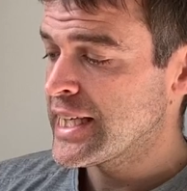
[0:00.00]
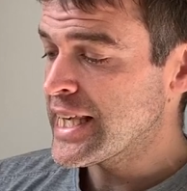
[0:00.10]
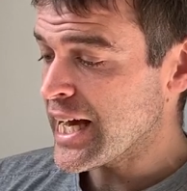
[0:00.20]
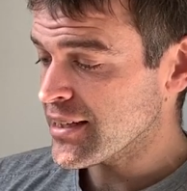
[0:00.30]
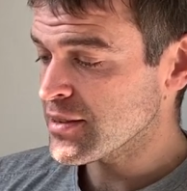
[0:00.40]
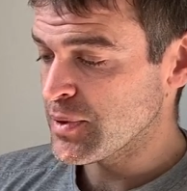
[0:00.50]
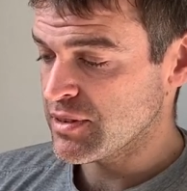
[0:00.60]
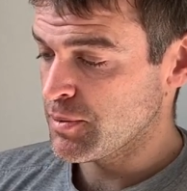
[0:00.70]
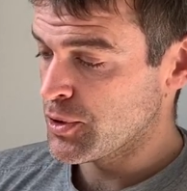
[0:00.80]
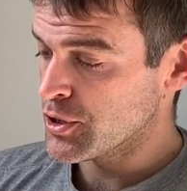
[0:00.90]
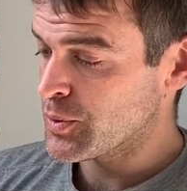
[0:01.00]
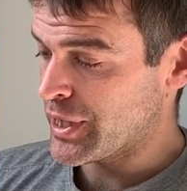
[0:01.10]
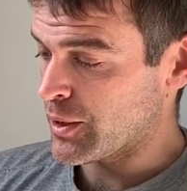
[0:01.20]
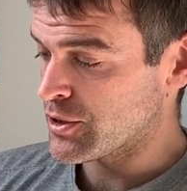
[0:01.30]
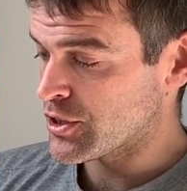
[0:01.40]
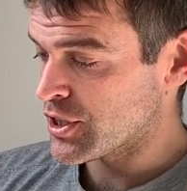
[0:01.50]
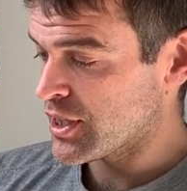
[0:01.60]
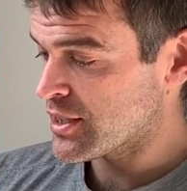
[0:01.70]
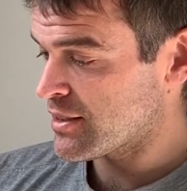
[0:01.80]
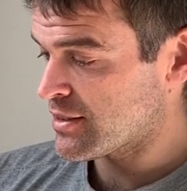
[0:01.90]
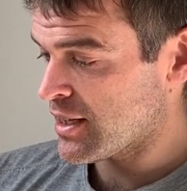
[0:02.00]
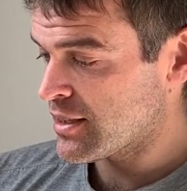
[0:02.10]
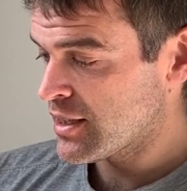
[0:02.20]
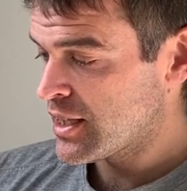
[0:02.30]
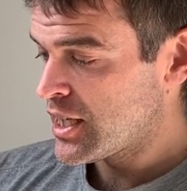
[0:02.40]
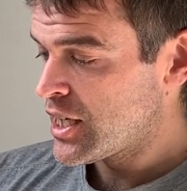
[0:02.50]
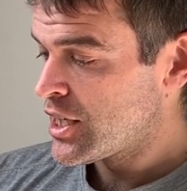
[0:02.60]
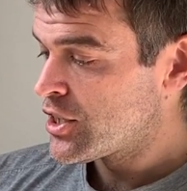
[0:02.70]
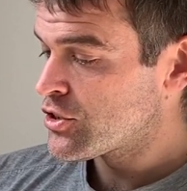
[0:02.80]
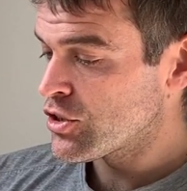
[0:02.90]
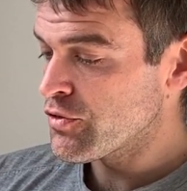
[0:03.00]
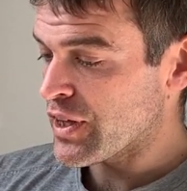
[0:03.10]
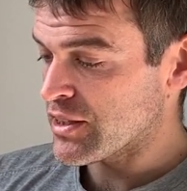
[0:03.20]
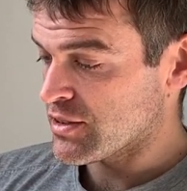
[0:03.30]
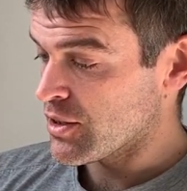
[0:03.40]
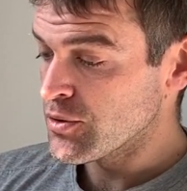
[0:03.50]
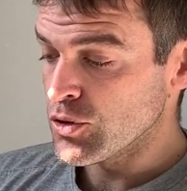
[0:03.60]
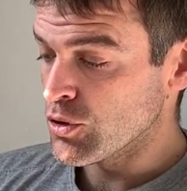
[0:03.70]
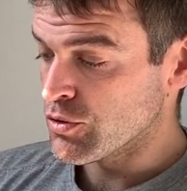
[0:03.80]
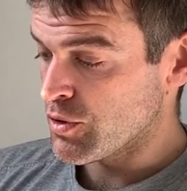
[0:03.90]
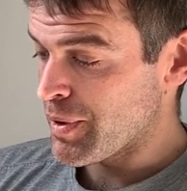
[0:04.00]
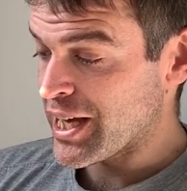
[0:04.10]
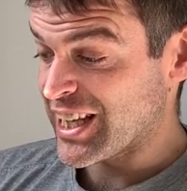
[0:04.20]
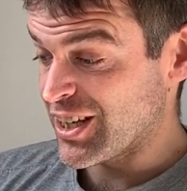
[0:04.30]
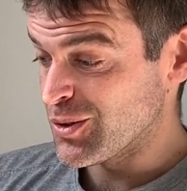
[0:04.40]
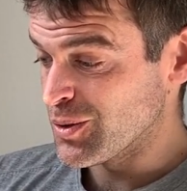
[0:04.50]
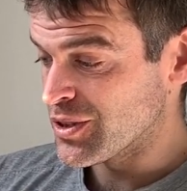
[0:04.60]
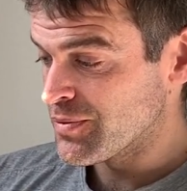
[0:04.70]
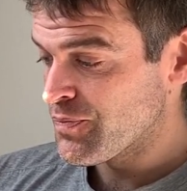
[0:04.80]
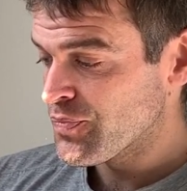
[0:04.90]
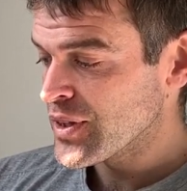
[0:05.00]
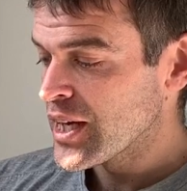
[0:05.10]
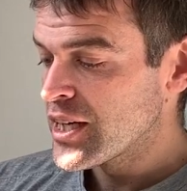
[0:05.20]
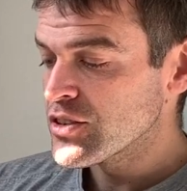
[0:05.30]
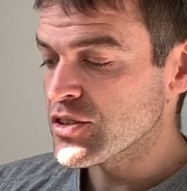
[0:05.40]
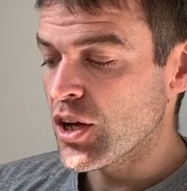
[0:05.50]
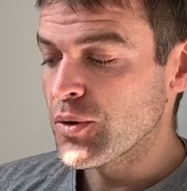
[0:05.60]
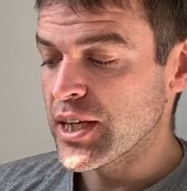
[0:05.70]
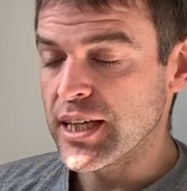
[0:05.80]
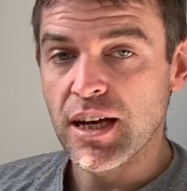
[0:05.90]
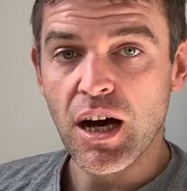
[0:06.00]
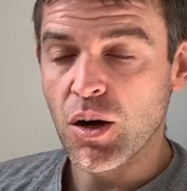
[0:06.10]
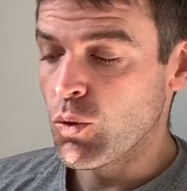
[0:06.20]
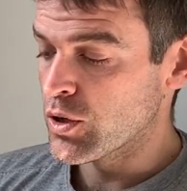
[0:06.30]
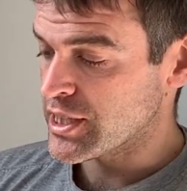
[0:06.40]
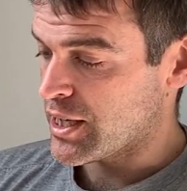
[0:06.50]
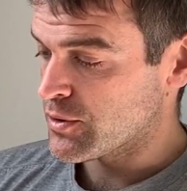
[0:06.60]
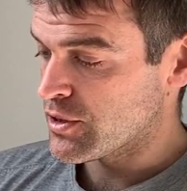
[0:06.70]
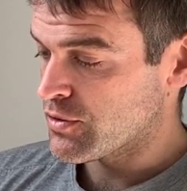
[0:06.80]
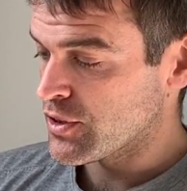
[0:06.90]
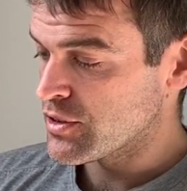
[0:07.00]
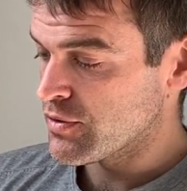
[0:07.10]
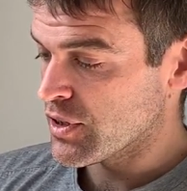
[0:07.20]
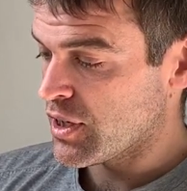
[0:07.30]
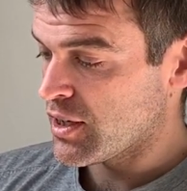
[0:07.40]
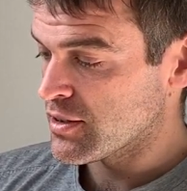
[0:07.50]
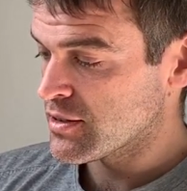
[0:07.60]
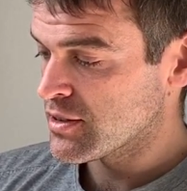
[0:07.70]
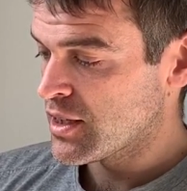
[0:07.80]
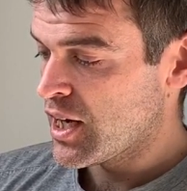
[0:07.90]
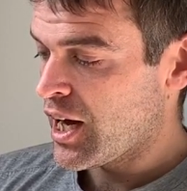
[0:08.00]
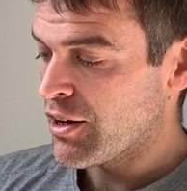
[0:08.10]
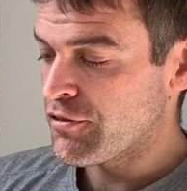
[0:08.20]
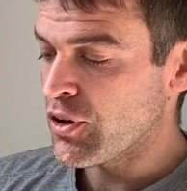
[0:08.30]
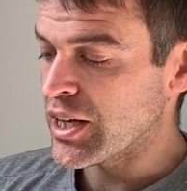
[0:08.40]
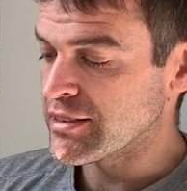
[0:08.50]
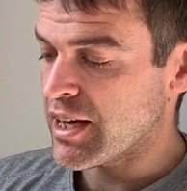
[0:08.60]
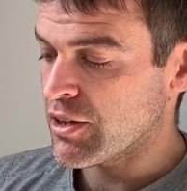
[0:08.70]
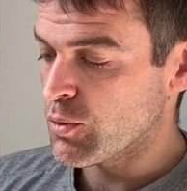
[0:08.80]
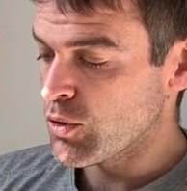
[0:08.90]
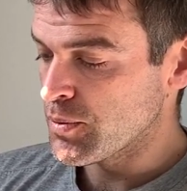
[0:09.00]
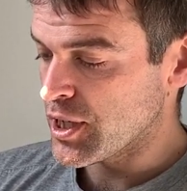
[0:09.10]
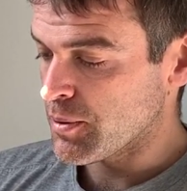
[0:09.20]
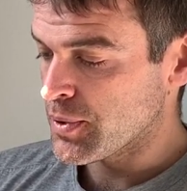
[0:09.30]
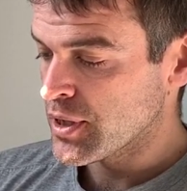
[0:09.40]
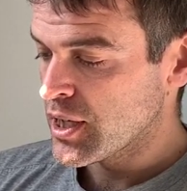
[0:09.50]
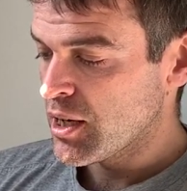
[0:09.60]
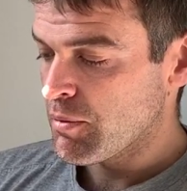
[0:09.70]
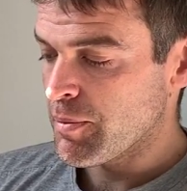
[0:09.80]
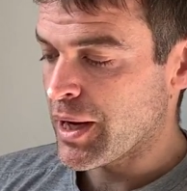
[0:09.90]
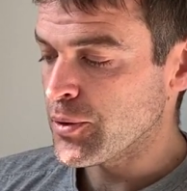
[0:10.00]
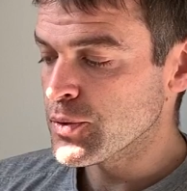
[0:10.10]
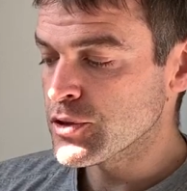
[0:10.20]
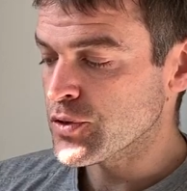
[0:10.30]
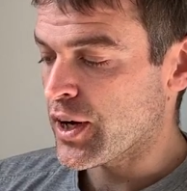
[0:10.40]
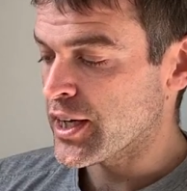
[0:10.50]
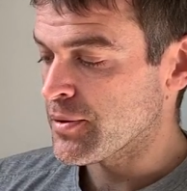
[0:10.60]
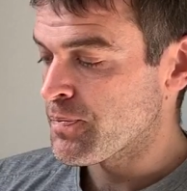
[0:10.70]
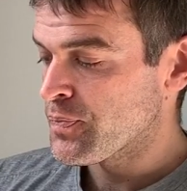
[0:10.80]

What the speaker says: "Yes, Mr. Bush without a shirt," I said. Sue Featherstone, daughter of the mayor, giggled. Slowly, I walked out to the front of the class. I felt like death warmed up. My mouth was dry.